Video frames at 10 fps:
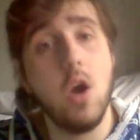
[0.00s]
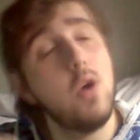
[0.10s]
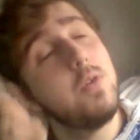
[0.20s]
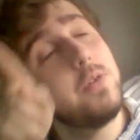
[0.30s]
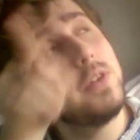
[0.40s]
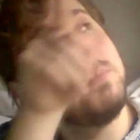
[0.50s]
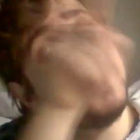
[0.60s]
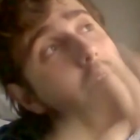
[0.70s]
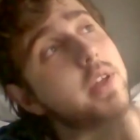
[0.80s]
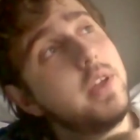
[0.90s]
over the
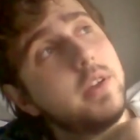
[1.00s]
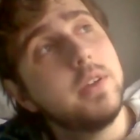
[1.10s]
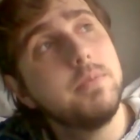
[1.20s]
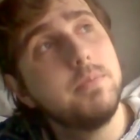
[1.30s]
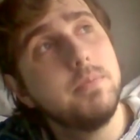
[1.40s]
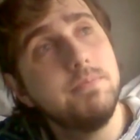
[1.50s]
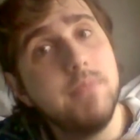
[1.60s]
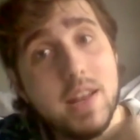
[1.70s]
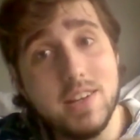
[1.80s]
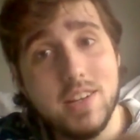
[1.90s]
building
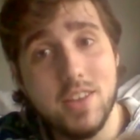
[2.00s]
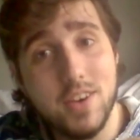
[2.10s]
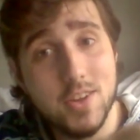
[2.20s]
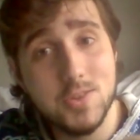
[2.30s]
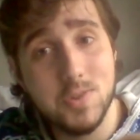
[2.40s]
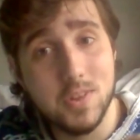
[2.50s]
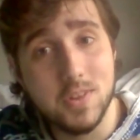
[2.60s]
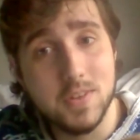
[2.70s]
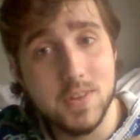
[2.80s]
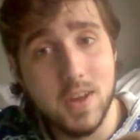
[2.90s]
into the nursery on the
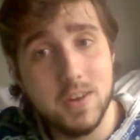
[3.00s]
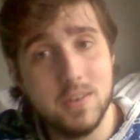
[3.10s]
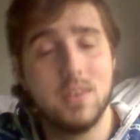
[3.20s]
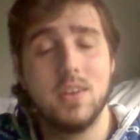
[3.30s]
other side.